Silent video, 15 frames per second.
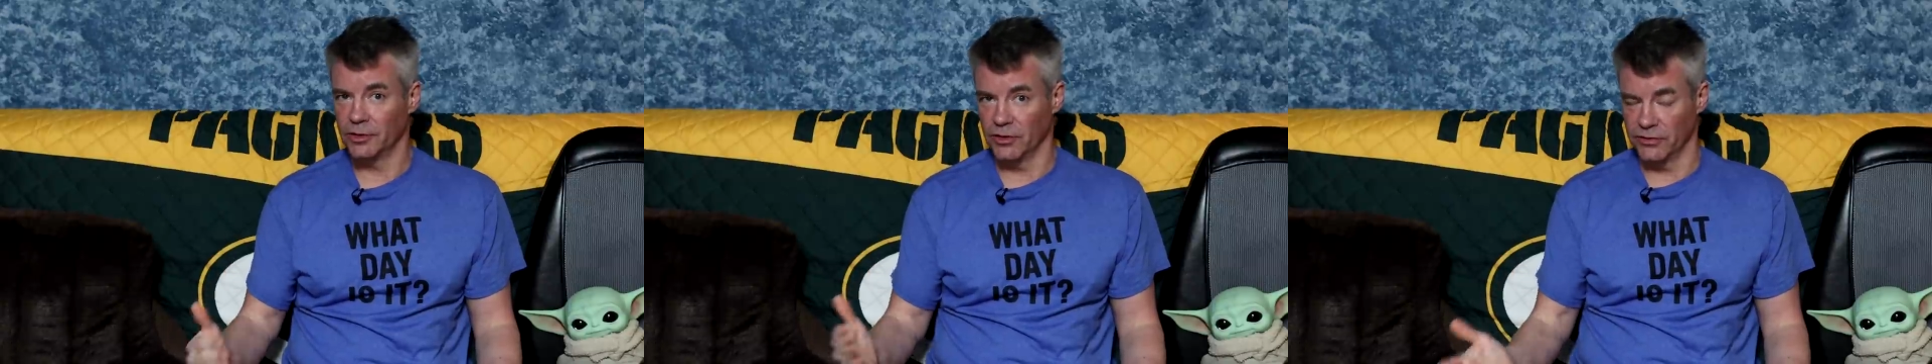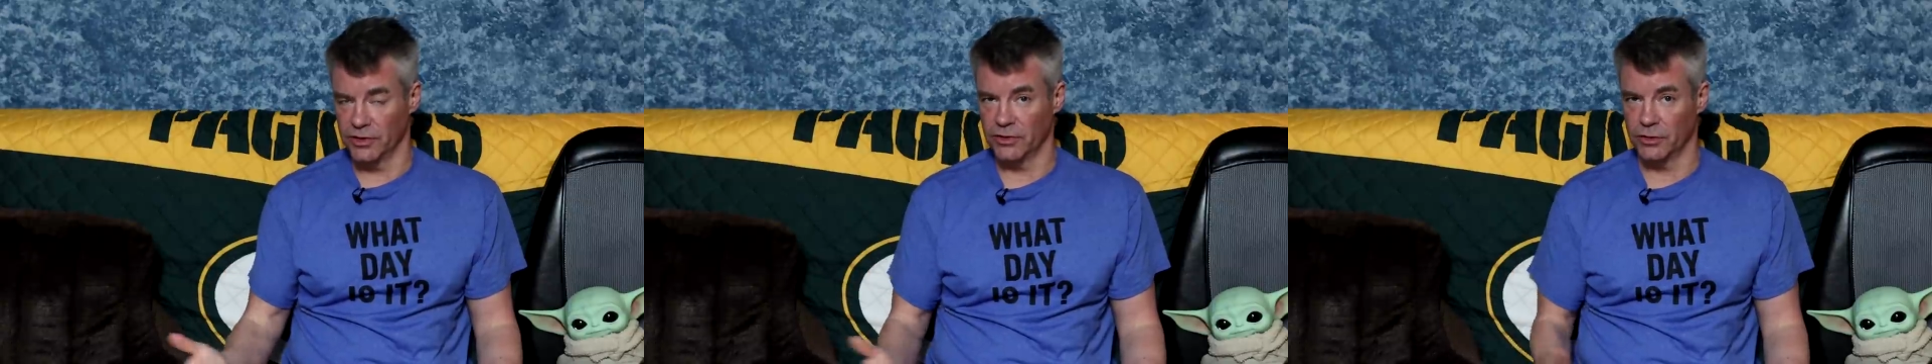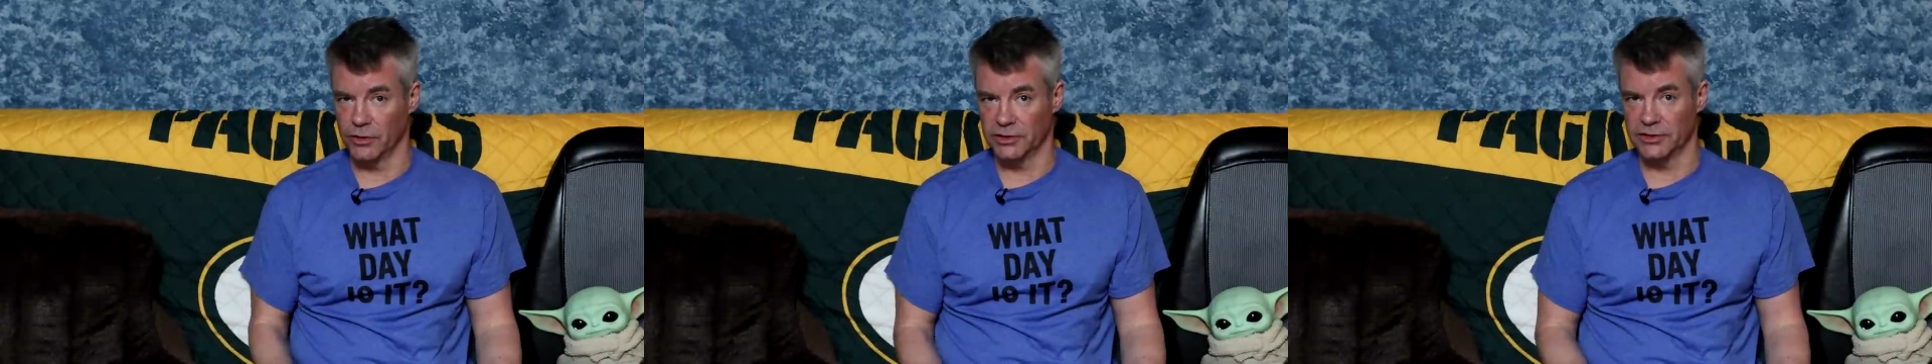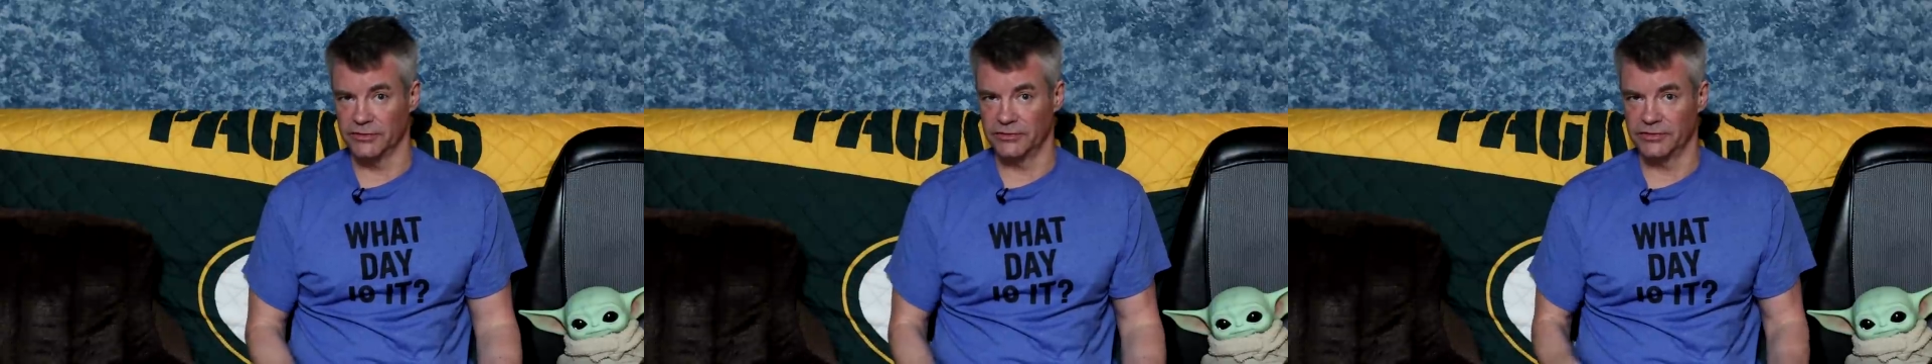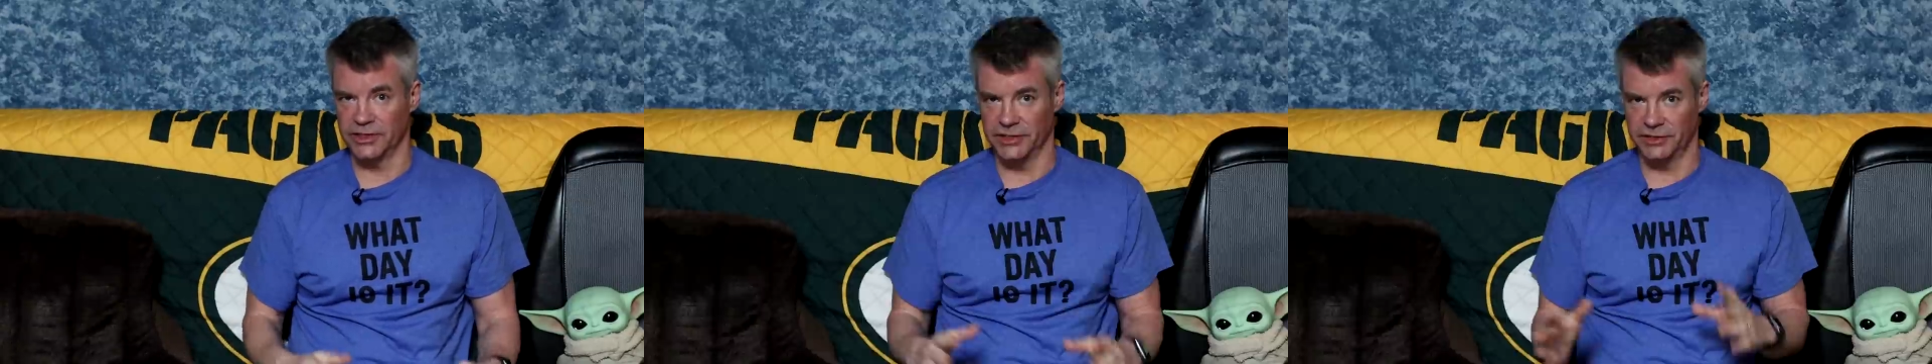over the course
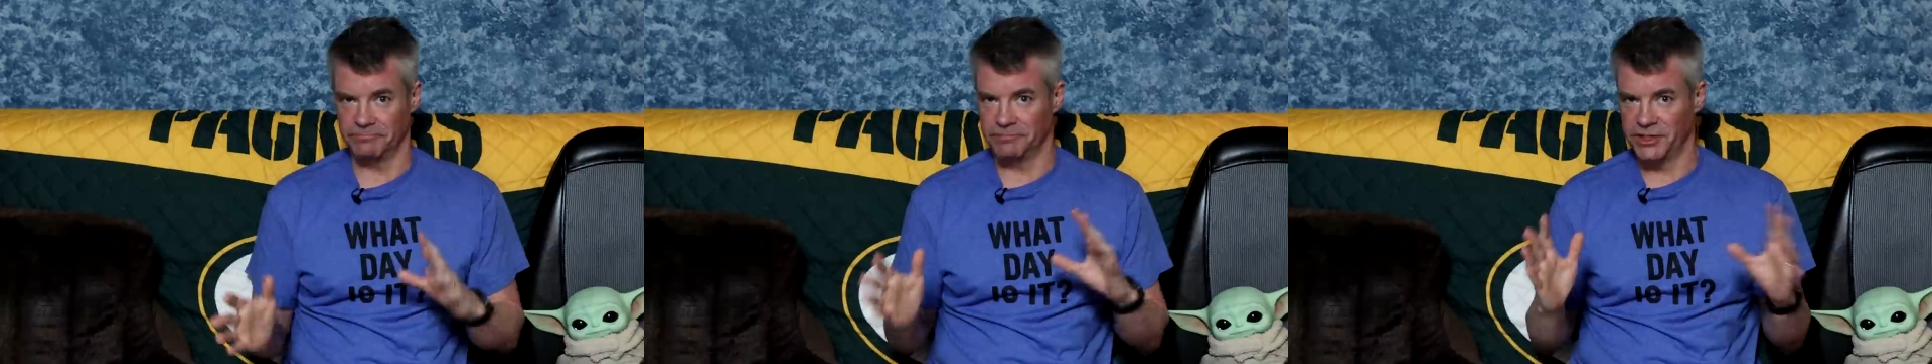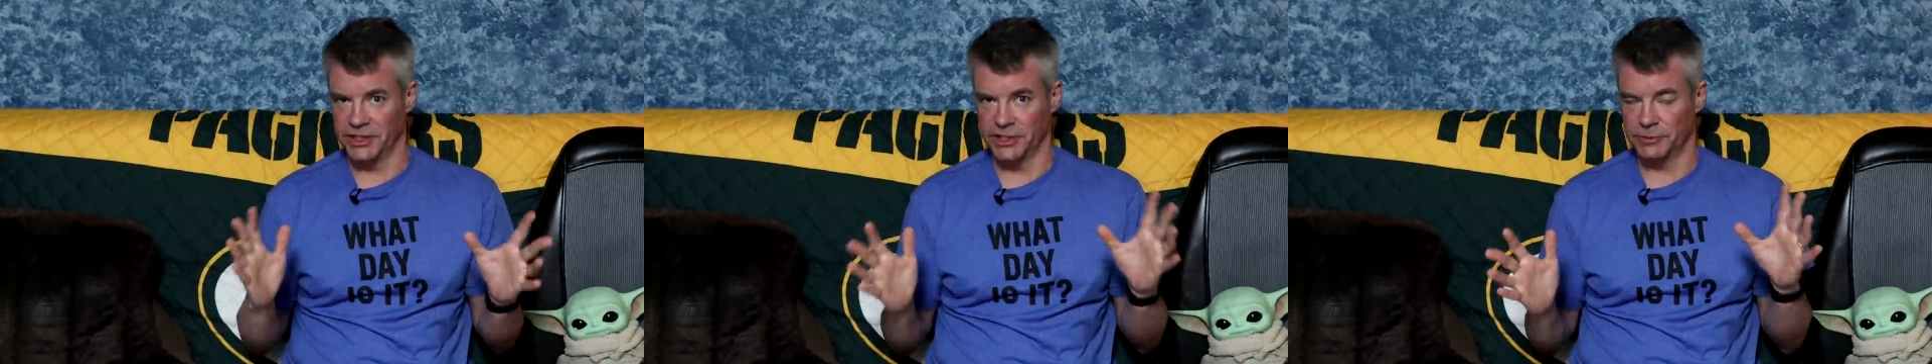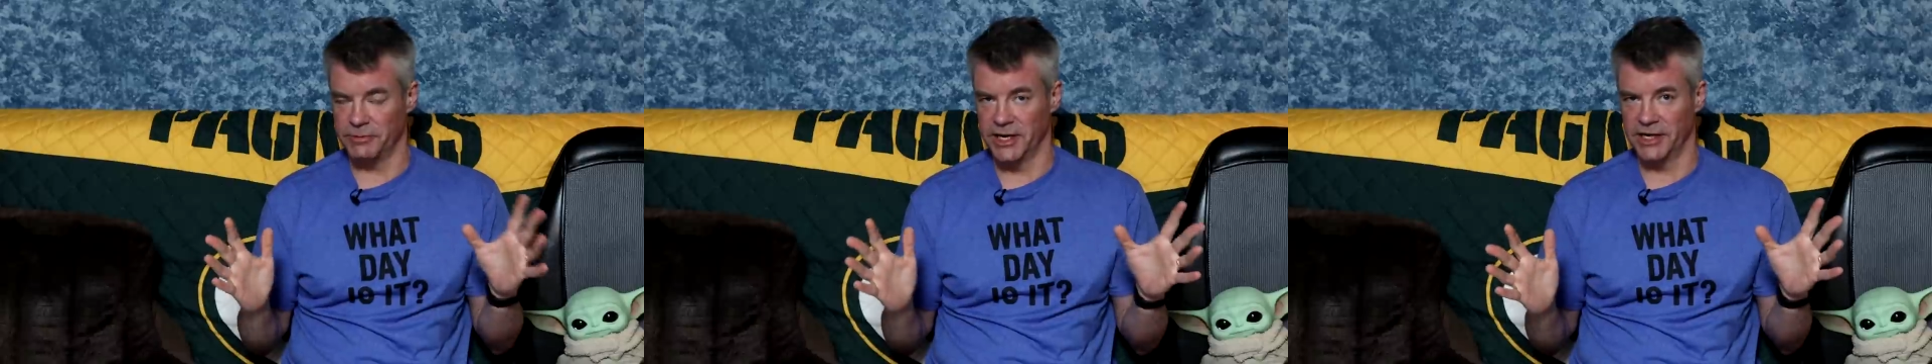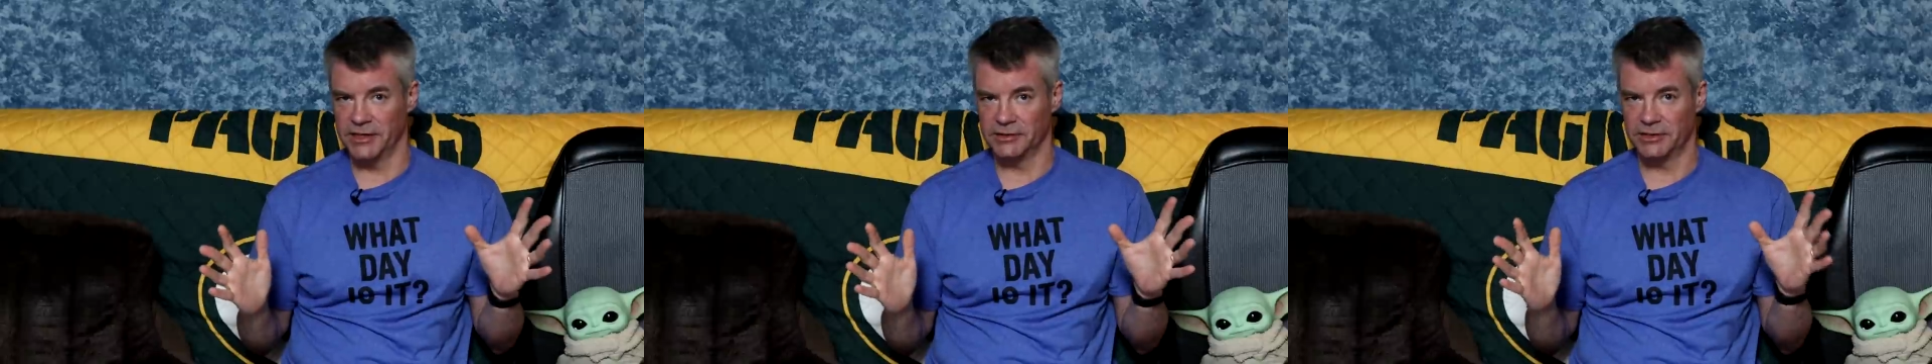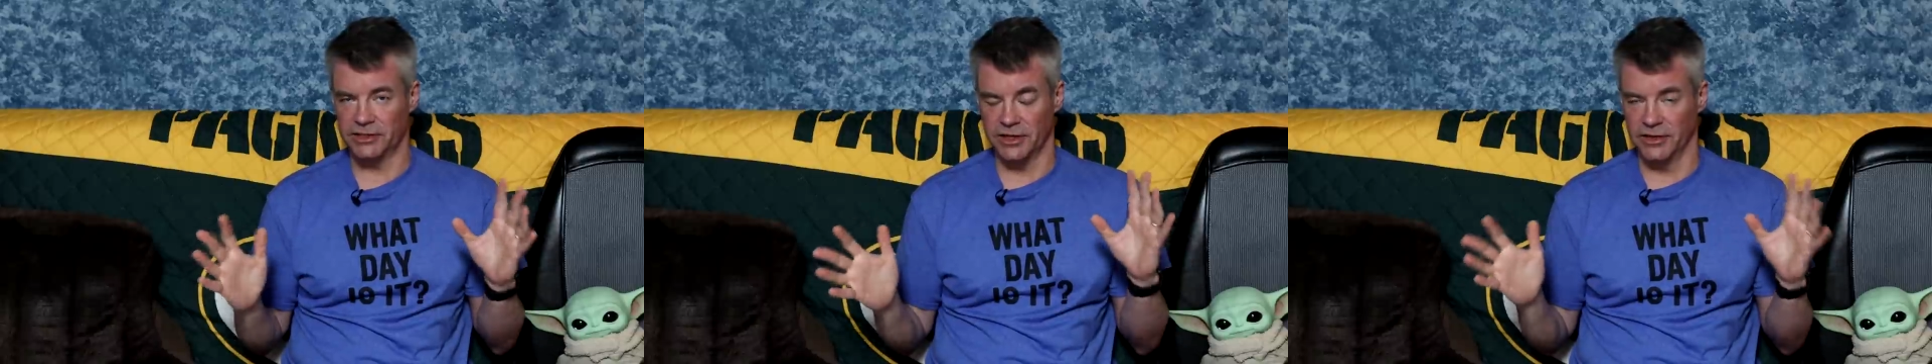of this six
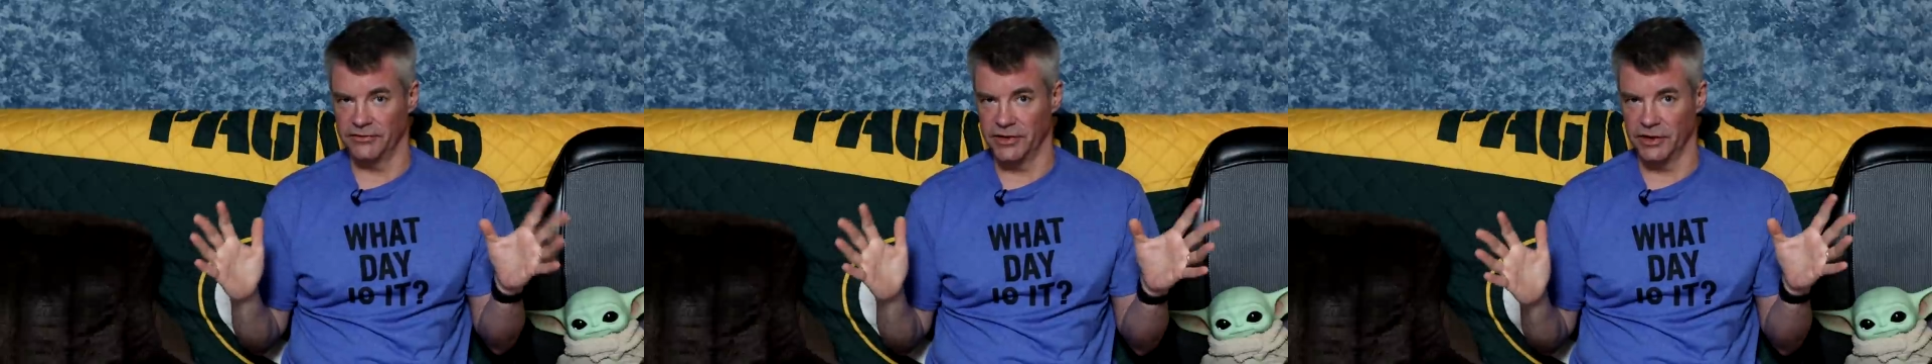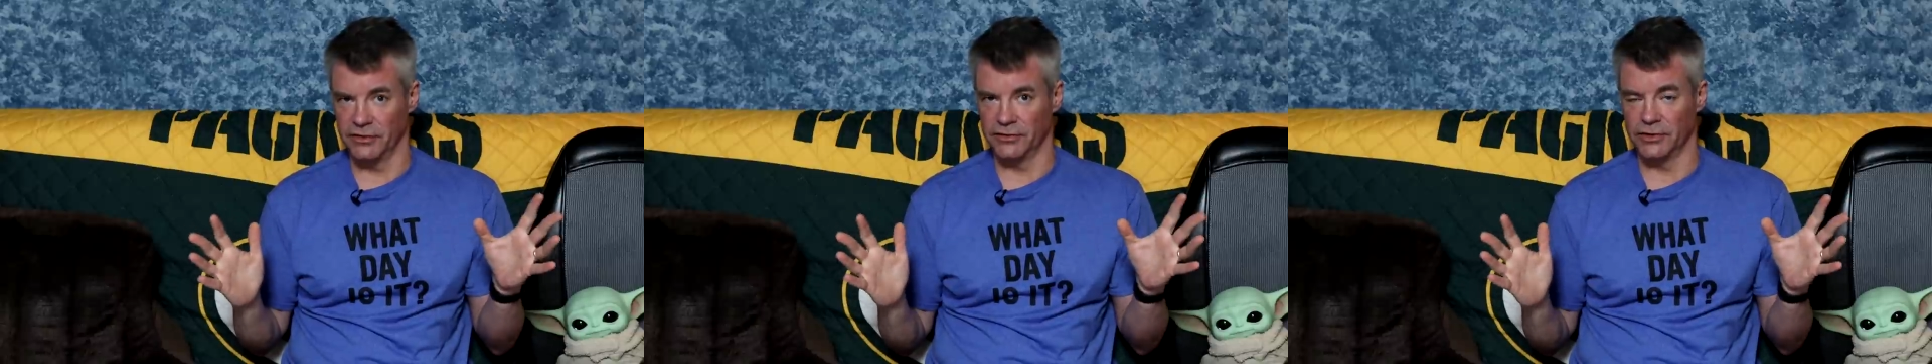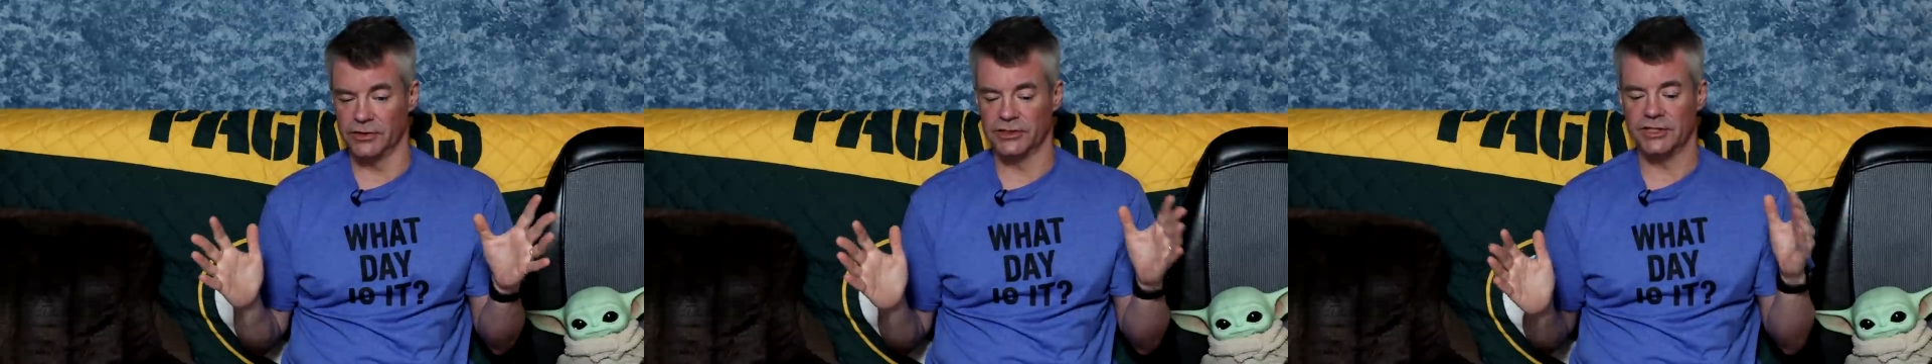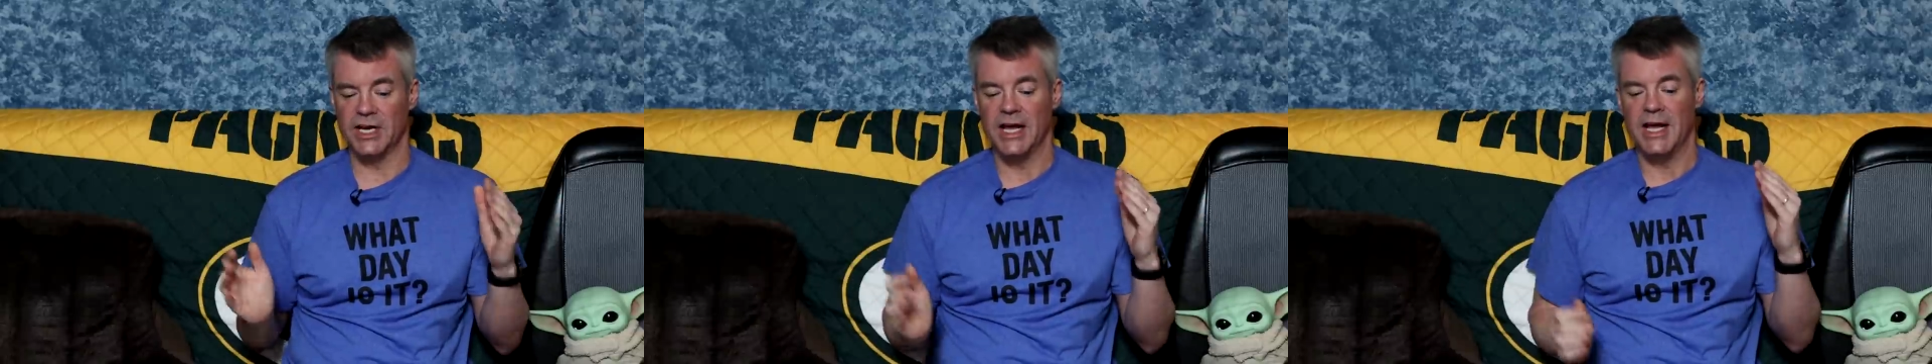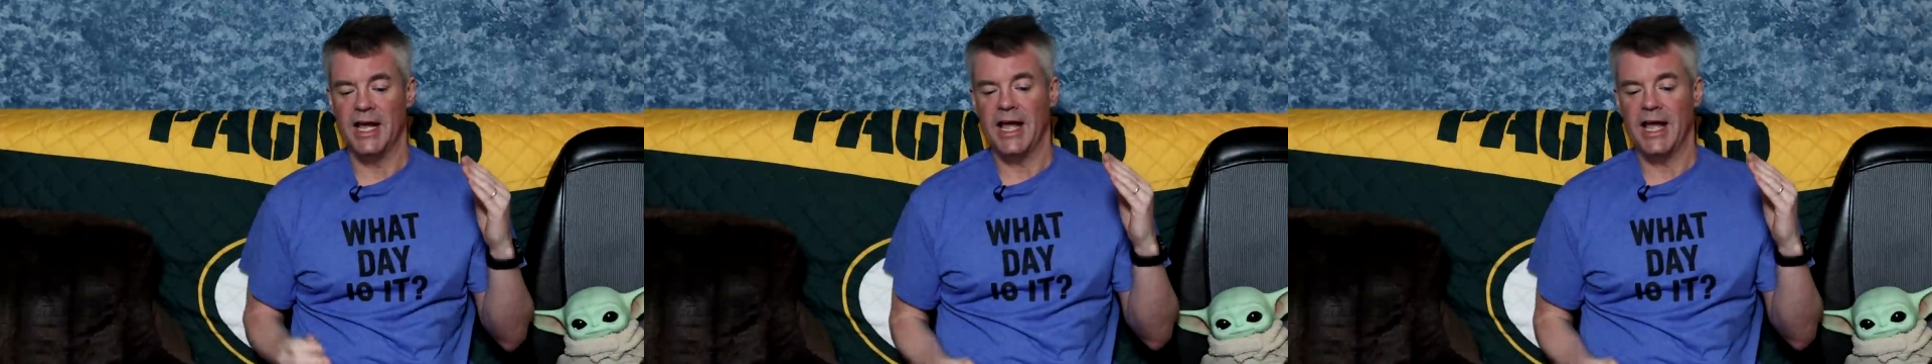minutes of intervals.